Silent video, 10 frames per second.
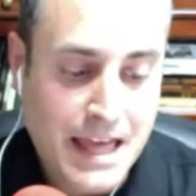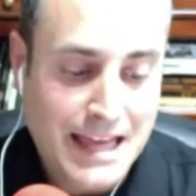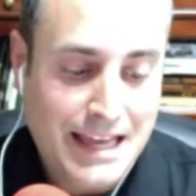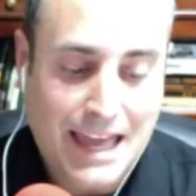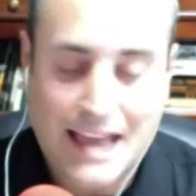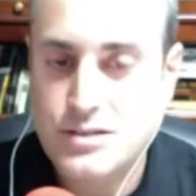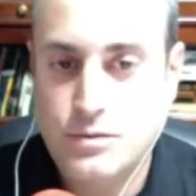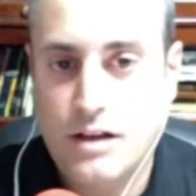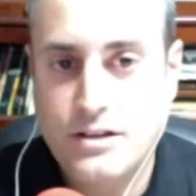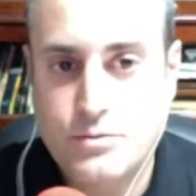Cats will
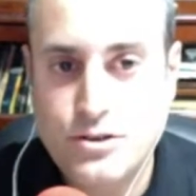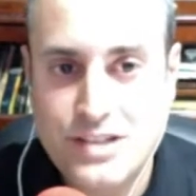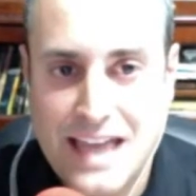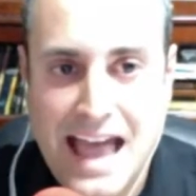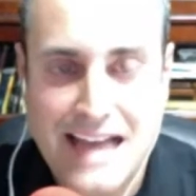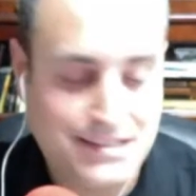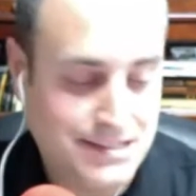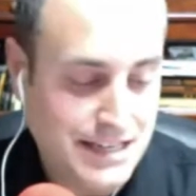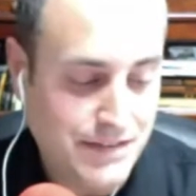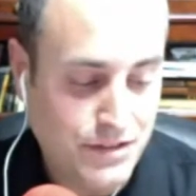always produce cats,
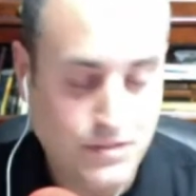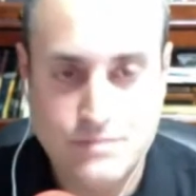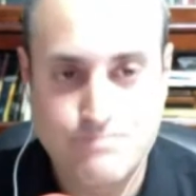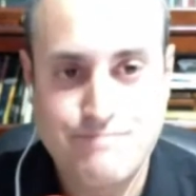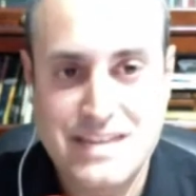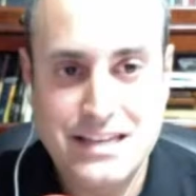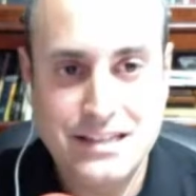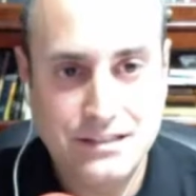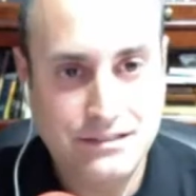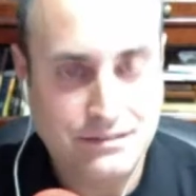even those
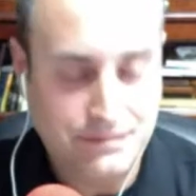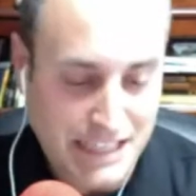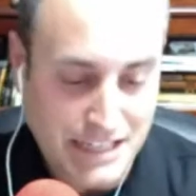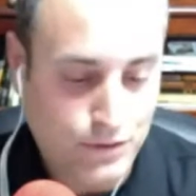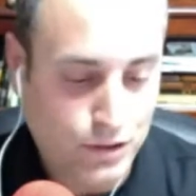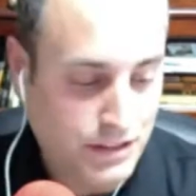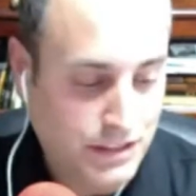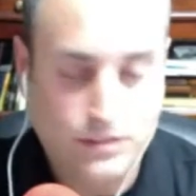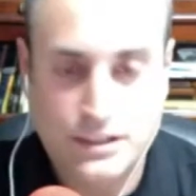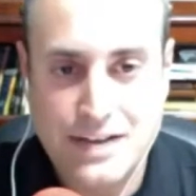mean, evil
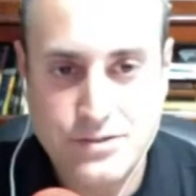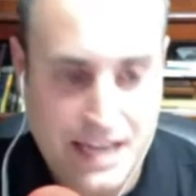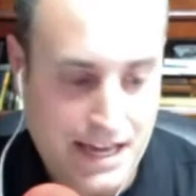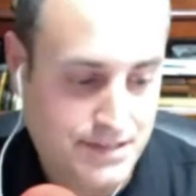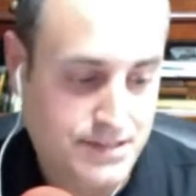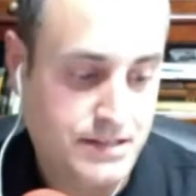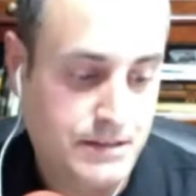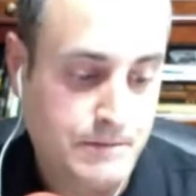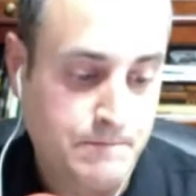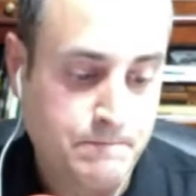little house cats.
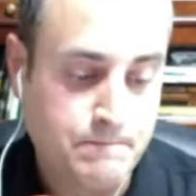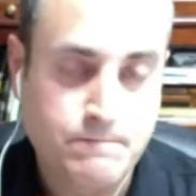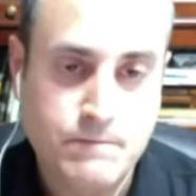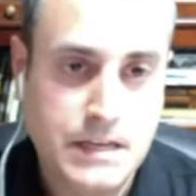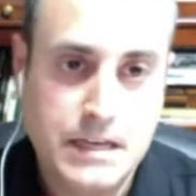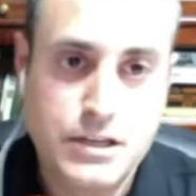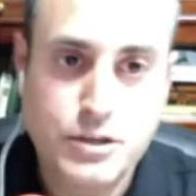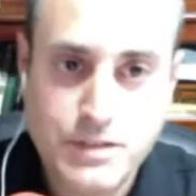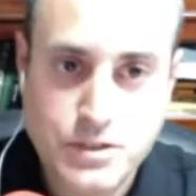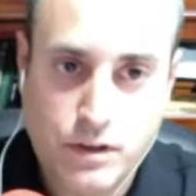And
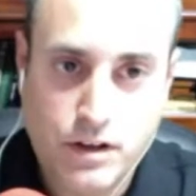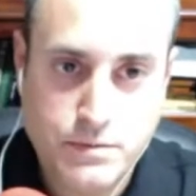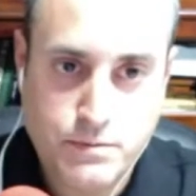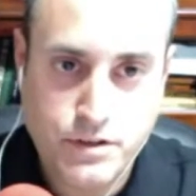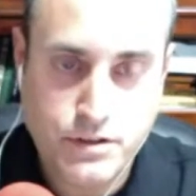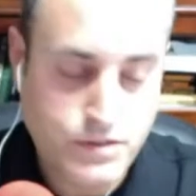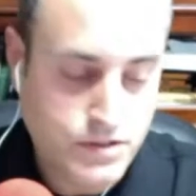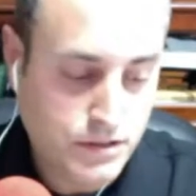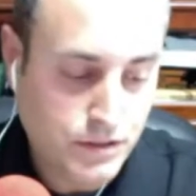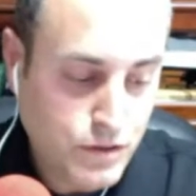humans will always
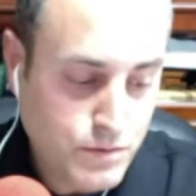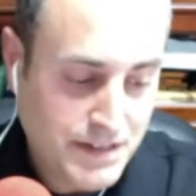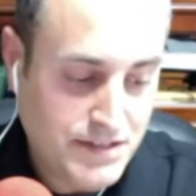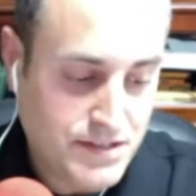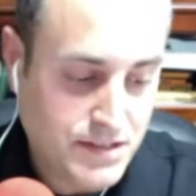produce humans.